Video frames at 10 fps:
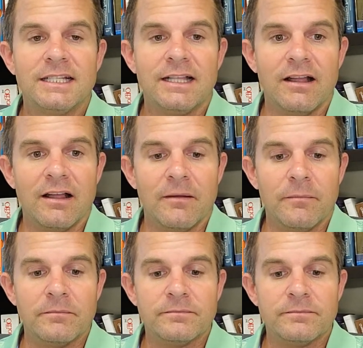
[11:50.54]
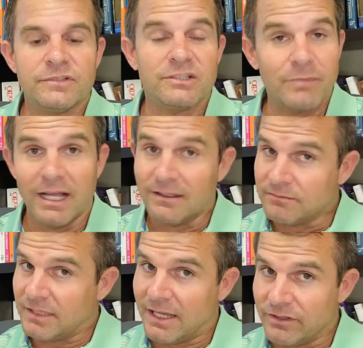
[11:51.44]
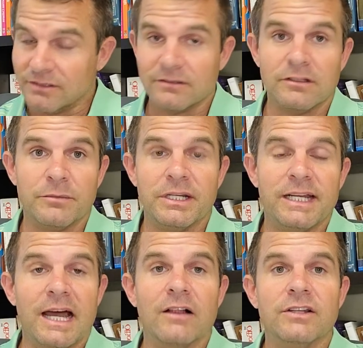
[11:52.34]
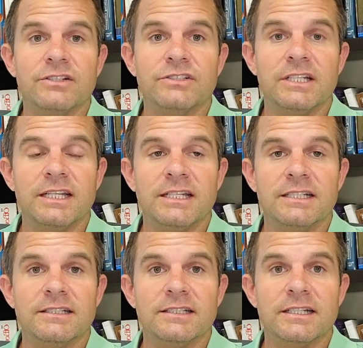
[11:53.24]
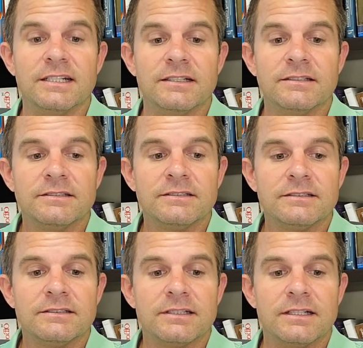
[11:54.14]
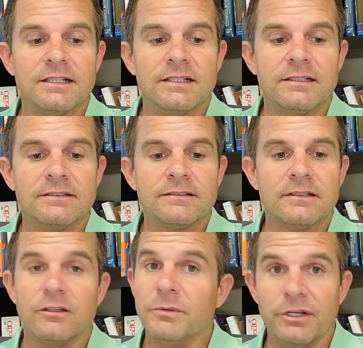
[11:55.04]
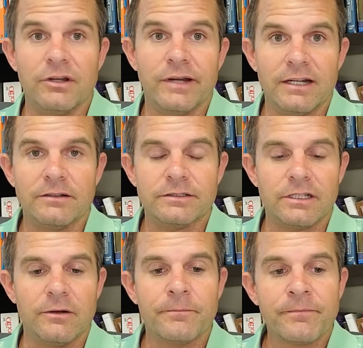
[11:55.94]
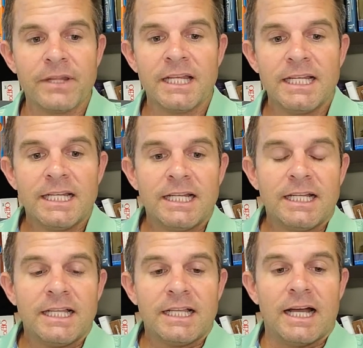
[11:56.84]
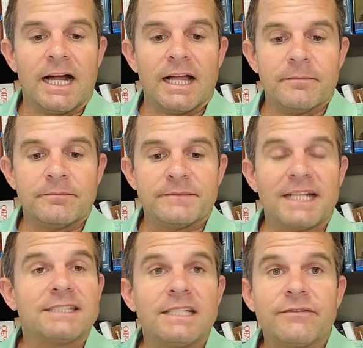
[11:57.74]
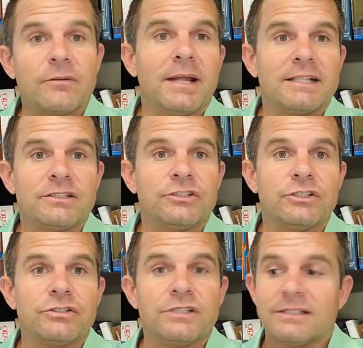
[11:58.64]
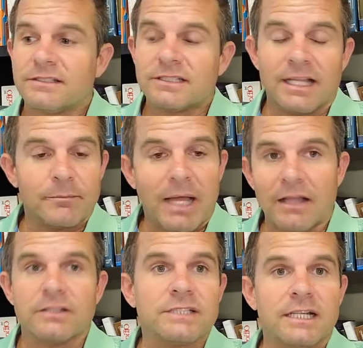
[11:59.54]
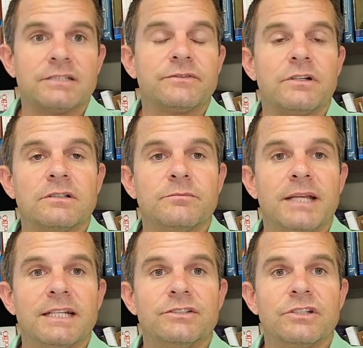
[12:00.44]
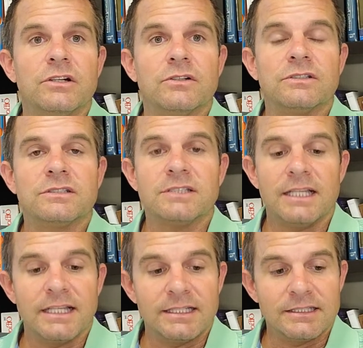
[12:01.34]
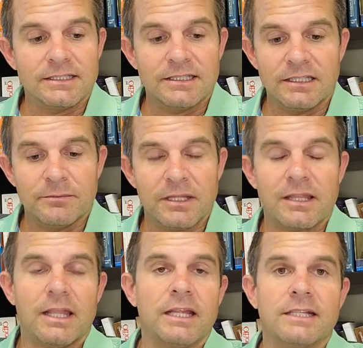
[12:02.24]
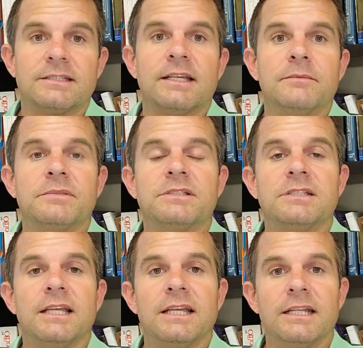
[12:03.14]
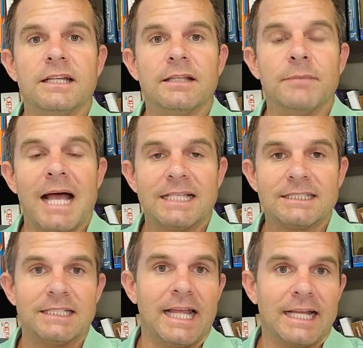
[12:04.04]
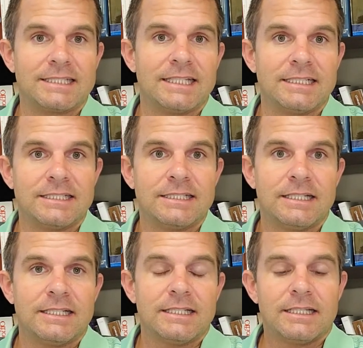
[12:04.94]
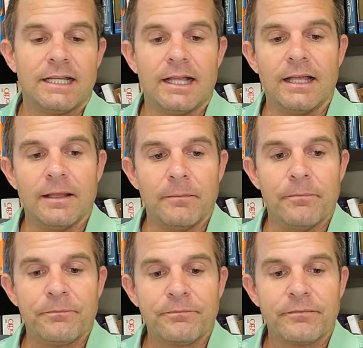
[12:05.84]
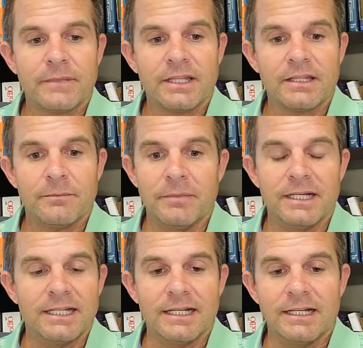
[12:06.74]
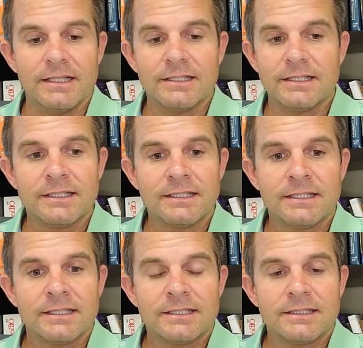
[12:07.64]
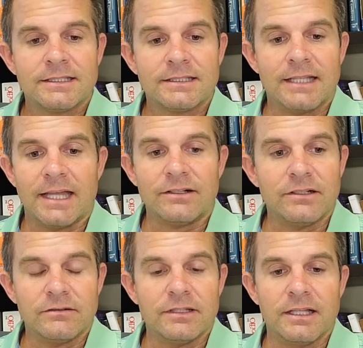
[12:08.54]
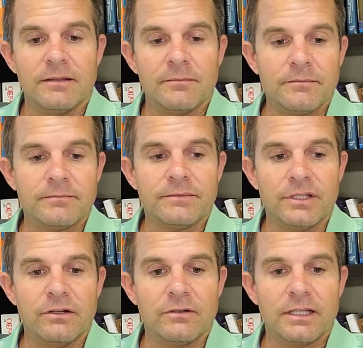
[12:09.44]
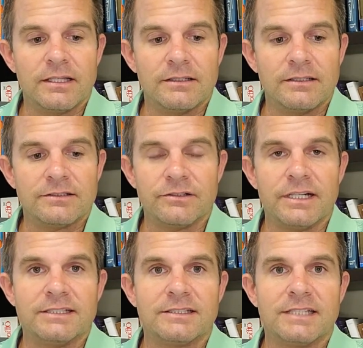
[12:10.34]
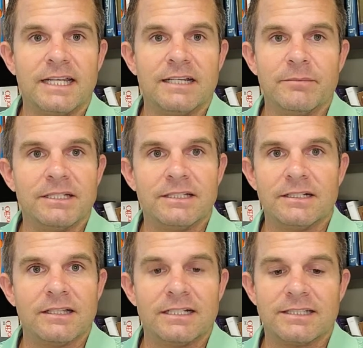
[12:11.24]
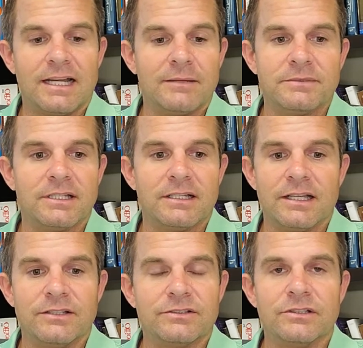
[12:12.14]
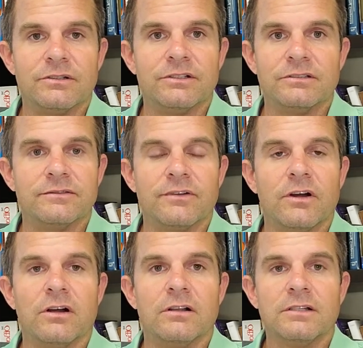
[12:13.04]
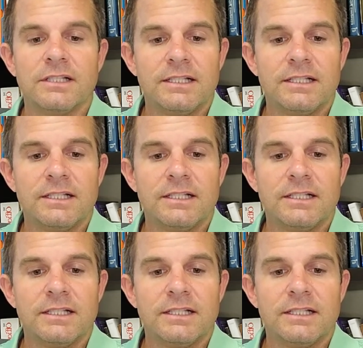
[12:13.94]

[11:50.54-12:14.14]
um, just by having a little bit of knowledge and uh, uh a little bit of know-how. So. Um, that's it for Massachusetts. I apologize for the bad jokes and the pathetic attempts at a Boston accent. Um, but uh, I don't know. Um, you know, uh, it's a great state. I've been there a lot of times. Uh, I used to go there in the fall